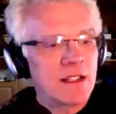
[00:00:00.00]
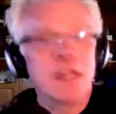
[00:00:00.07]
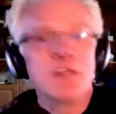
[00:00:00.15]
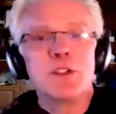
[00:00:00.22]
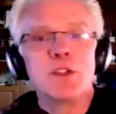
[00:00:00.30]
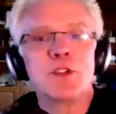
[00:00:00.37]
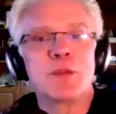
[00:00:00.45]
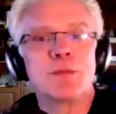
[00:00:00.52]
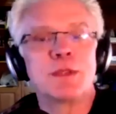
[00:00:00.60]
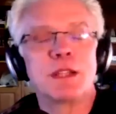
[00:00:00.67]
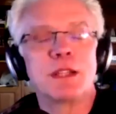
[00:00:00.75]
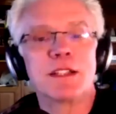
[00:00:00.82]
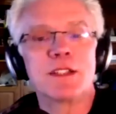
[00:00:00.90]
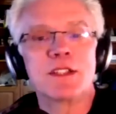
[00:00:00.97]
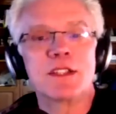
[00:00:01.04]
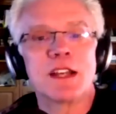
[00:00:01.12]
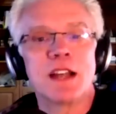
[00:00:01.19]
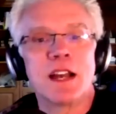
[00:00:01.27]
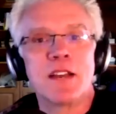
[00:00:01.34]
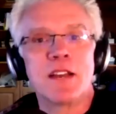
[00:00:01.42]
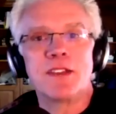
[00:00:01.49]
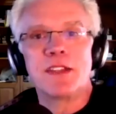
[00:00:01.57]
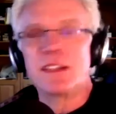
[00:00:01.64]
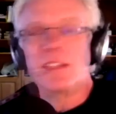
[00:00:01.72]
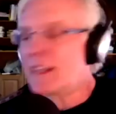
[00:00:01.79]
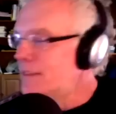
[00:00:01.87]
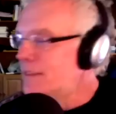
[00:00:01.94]
love using plugins. I feel
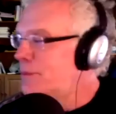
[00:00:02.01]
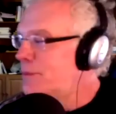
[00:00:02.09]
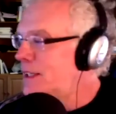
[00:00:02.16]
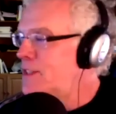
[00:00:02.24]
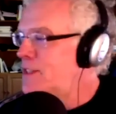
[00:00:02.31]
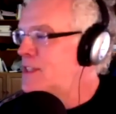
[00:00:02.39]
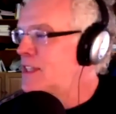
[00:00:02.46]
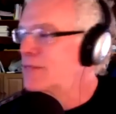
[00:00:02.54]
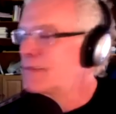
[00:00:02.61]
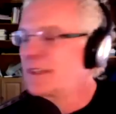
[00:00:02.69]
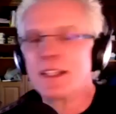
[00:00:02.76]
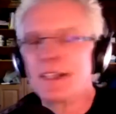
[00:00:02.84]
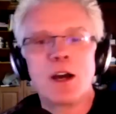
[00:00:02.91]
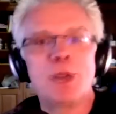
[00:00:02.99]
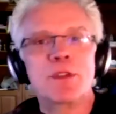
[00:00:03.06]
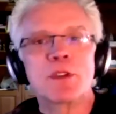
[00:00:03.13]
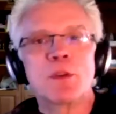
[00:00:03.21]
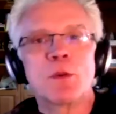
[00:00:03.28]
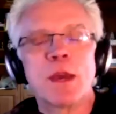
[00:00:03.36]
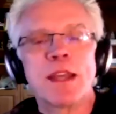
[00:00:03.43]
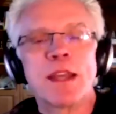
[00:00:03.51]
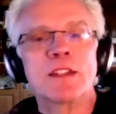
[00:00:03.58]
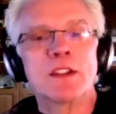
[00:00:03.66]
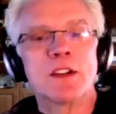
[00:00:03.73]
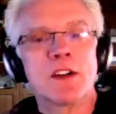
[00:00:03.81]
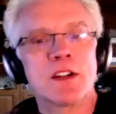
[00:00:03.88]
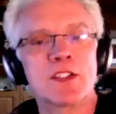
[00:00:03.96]
that plugins can really help us awaken
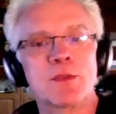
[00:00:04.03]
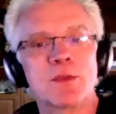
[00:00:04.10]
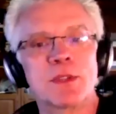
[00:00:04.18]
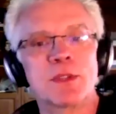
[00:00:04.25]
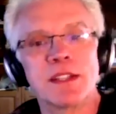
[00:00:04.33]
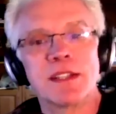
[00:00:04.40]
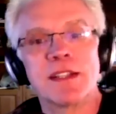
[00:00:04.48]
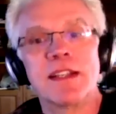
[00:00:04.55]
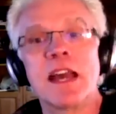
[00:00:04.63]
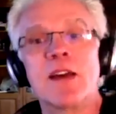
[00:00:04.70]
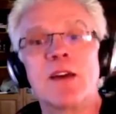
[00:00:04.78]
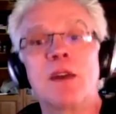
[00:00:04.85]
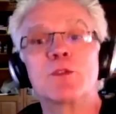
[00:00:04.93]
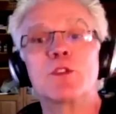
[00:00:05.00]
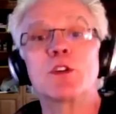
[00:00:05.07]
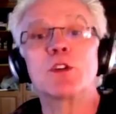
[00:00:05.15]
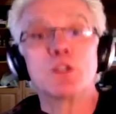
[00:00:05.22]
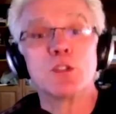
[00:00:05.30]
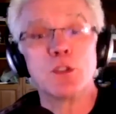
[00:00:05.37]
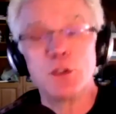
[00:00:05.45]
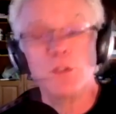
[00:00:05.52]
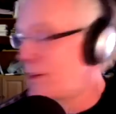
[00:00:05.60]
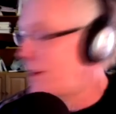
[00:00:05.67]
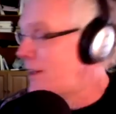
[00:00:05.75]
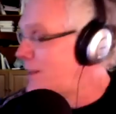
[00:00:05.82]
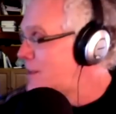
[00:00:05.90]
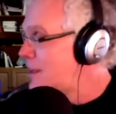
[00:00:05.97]
the artist within. Now, I'm sure you know
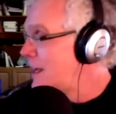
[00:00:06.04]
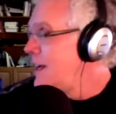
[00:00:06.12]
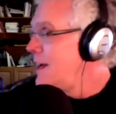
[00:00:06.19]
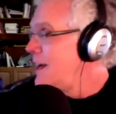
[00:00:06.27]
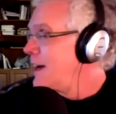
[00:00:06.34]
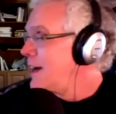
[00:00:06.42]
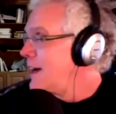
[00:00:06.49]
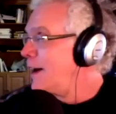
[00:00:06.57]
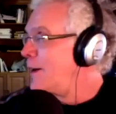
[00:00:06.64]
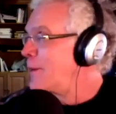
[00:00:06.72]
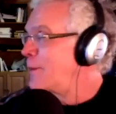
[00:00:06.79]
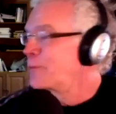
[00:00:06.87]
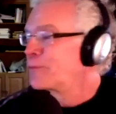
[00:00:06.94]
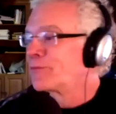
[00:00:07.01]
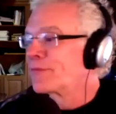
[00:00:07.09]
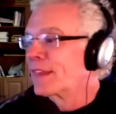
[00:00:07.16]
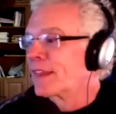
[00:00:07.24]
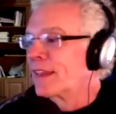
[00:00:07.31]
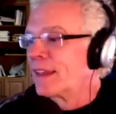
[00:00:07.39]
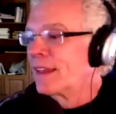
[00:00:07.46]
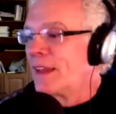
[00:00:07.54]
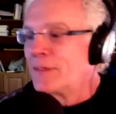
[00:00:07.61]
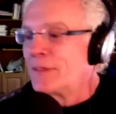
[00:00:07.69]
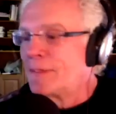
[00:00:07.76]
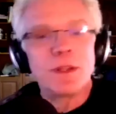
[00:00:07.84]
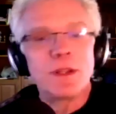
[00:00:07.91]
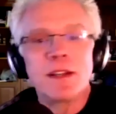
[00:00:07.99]
this. Uh, every
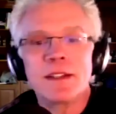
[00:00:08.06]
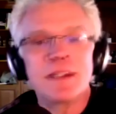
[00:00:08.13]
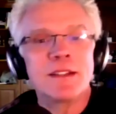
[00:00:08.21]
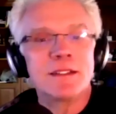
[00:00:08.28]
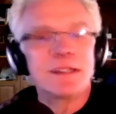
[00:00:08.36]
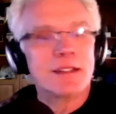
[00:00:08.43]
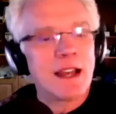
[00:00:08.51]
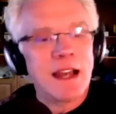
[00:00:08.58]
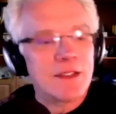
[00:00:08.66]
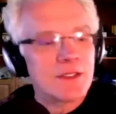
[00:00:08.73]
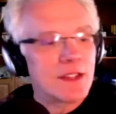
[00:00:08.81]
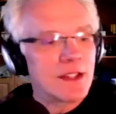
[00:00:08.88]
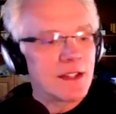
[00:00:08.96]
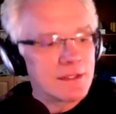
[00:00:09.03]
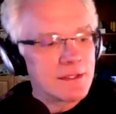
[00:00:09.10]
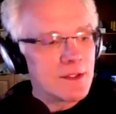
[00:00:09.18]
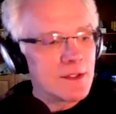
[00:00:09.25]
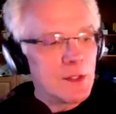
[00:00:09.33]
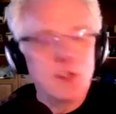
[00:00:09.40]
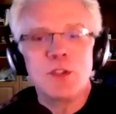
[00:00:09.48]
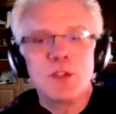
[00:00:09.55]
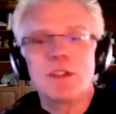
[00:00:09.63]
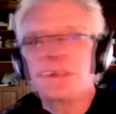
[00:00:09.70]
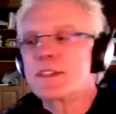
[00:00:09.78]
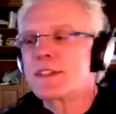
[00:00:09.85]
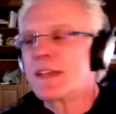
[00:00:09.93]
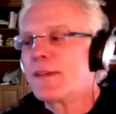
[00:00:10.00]
plugin out there, you could do the
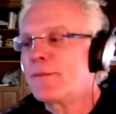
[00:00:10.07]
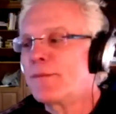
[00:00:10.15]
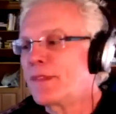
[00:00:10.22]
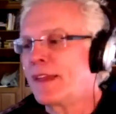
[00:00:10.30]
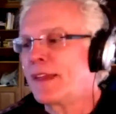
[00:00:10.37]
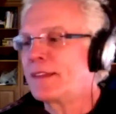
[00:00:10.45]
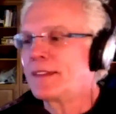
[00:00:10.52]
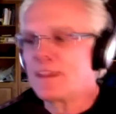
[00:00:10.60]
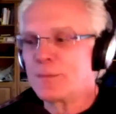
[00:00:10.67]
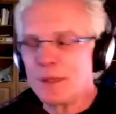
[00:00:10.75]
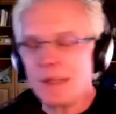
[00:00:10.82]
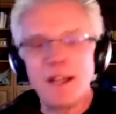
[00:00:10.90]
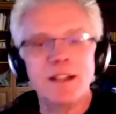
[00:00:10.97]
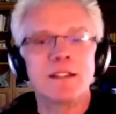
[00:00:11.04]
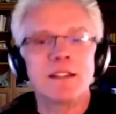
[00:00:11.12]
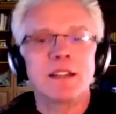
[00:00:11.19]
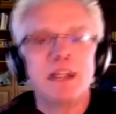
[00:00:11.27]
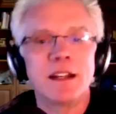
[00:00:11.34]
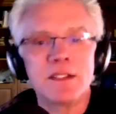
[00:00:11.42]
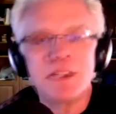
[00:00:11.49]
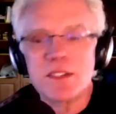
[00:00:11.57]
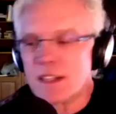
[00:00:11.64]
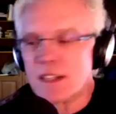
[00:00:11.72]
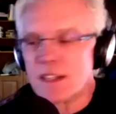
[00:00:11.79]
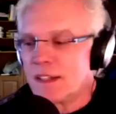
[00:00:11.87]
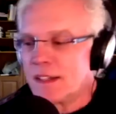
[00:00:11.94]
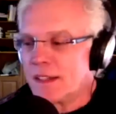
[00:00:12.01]
same thing that a plugin does
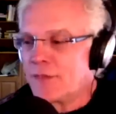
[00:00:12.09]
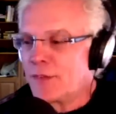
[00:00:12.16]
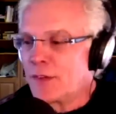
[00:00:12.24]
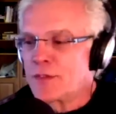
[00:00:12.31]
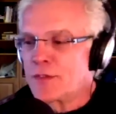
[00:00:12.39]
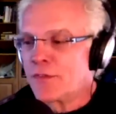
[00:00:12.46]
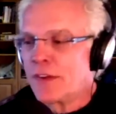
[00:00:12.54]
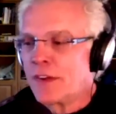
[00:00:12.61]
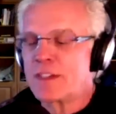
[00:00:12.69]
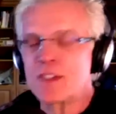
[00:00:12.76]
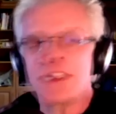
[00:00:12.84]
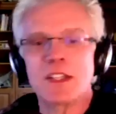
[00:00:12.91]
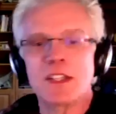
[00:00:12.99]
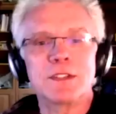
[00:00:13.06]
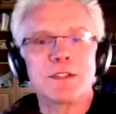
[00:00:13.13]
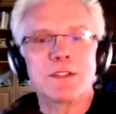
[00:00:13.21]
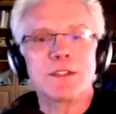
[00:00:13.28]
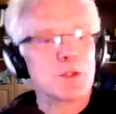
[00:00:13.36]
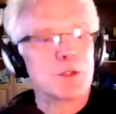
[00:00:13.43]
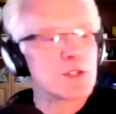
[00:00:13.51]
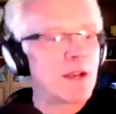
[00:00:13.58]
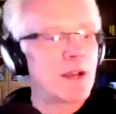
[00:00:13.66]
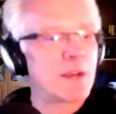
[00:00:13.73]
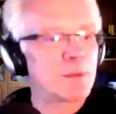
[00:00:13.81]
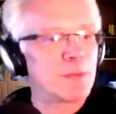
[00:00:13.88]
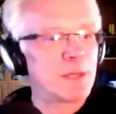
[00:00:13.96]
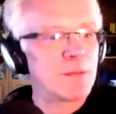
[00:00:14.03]
if you're very skilled at Photoshop,
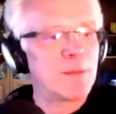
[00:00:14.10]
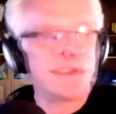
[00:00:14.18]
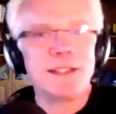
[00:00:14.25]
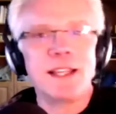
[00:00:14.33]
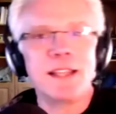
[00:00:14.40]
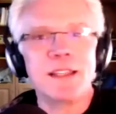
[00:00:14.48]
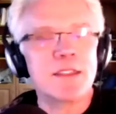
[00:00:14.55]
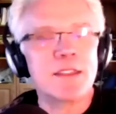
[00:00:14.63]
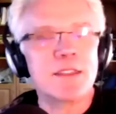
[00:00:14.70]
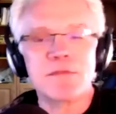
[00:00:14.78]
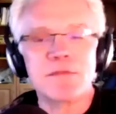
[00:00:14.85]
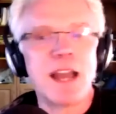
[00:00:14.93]
but it might take you three